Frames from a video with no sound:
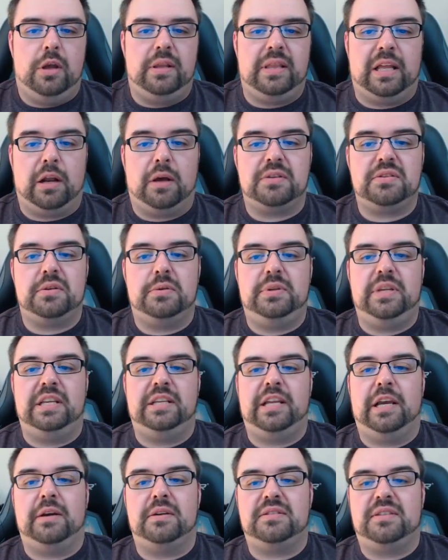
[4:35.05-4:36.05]
that also
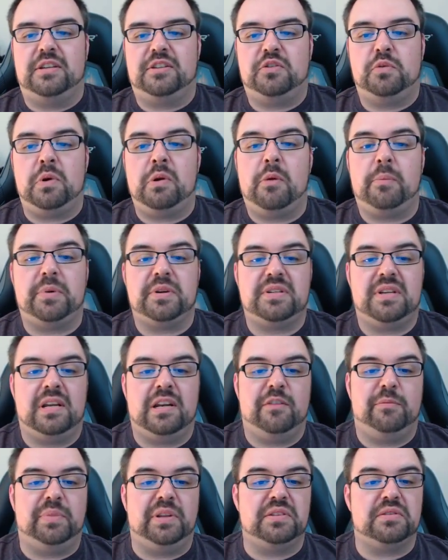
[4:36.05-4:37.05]
details that
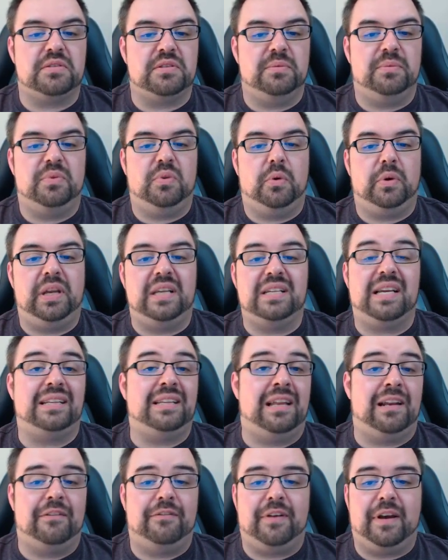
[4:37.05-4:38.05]
21% of Blizzard's employees
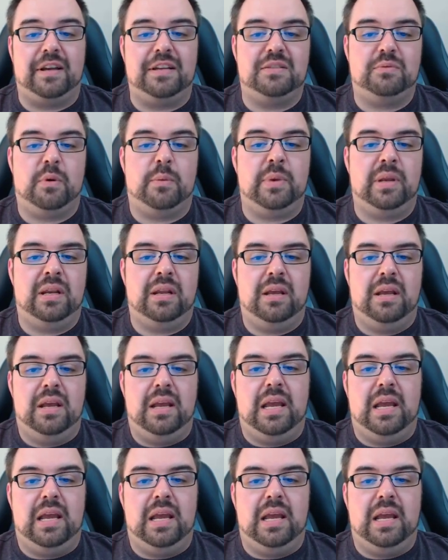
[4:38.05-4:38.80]
identify as women,